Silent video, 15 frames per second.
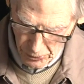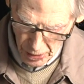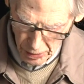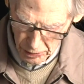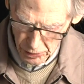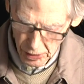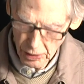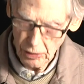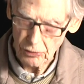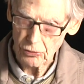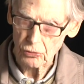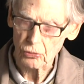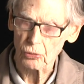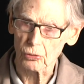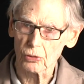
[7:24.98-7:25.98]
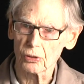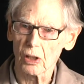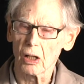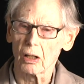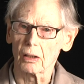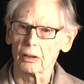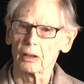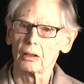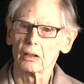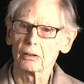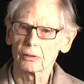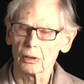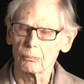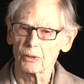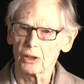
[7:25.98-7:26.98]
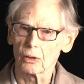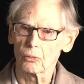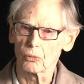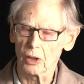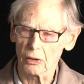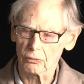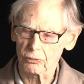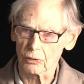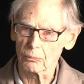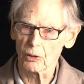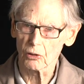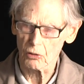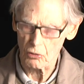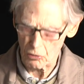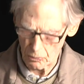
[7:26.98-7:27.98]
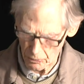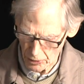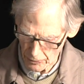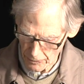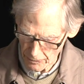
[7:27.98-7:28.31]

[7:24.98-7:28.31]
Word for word: Mandy is too young to be away from home.